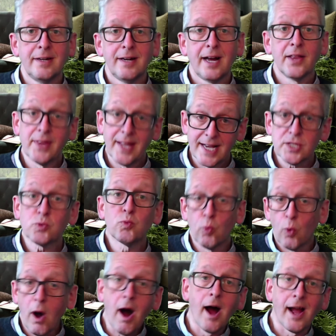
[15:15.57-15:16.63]
And that's
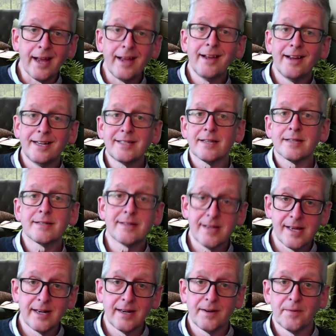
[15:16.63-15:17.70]
why it's a
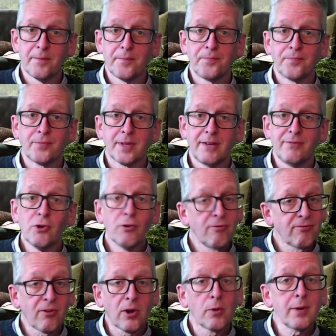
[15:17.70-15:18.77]
sin. If you're
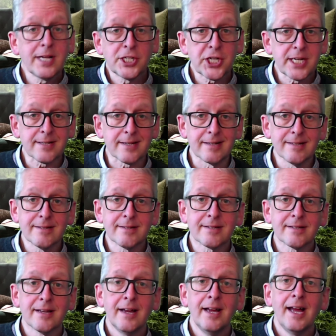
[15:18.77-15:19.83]
following Jesus
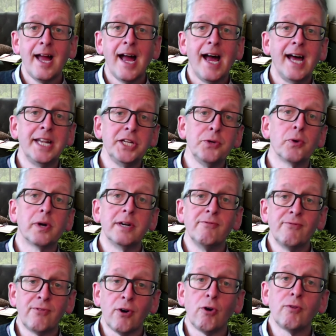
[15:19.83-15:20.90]
and you are
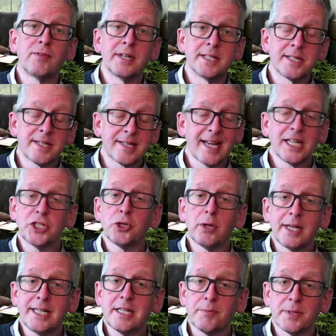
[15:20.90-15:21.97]
involved in sexual
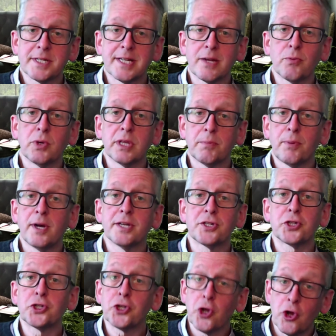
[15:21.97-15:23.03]
intimacy with a
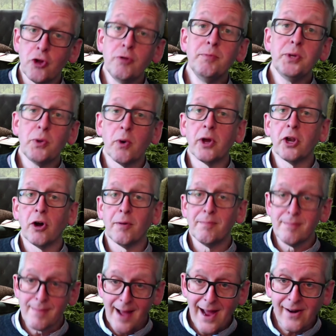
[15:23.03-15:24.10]
person to whom you are not
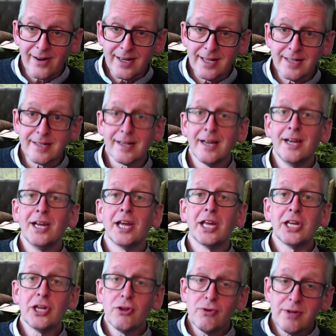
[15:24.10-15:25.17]
married,
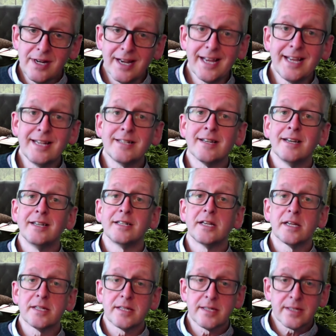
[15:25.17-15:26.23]
you need to
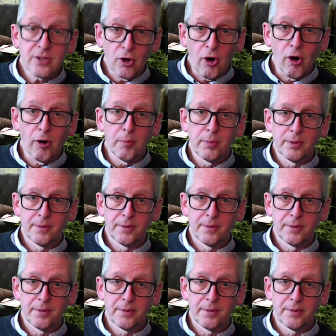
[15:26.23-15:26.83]
stop.